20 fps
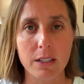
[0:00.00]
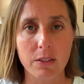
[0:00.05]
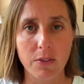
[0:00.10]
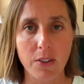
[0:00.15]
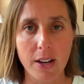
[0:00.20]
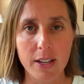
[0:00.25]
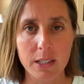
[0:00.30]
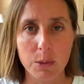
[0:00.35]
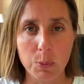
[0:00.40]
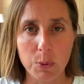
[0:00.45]

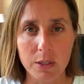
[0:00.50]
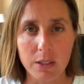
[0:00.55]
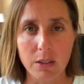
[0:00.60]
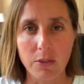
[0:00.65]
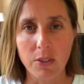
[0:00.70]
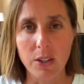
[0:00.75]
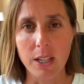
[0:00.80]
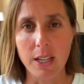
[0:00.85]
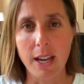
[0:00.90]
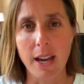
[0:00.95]
device
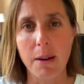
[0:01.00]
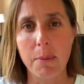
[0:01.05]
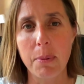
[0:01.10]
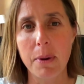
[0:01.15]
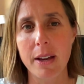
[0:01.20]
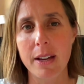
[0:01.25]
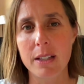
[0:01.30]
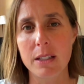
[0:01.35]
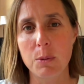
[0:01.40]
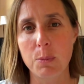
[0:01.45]
specific
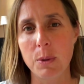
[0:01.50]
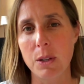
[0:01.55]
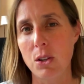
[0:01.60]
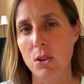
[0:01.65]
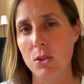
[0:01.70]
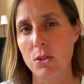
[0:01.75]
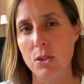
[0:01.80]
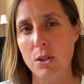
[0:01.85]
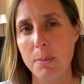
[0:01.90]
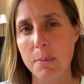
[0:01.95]
campaigns
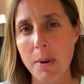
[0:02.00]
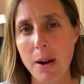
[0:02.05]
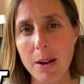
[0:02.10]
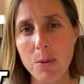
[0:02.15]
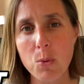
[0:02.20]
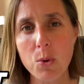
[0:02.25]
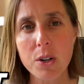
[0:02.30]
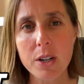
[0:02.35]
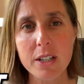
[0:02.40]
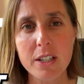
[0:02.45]
because you
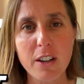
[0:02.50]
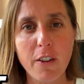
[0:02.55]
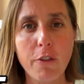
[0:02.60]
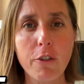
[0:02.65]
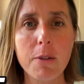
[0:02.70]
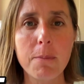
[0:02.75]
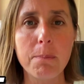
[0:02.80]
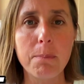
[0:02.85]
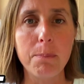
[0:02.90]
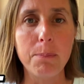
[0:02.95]
might want a
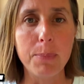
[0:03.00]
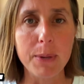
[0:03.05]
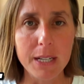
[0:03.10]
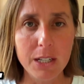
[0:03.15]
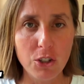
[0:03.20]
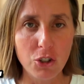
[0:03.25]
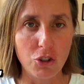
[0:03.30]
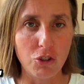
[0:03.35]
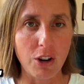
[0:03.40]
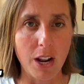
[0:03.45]
different
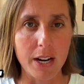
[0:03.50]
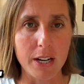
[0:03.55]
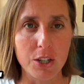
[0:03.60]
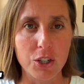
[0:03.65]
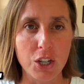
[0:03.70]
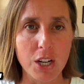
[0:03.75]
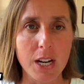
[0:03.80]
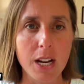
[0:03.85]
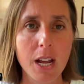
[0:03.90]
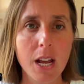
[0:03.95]
bid
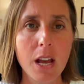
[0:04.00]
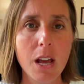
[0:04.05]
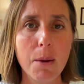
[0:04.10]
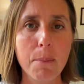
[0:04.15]
strategy.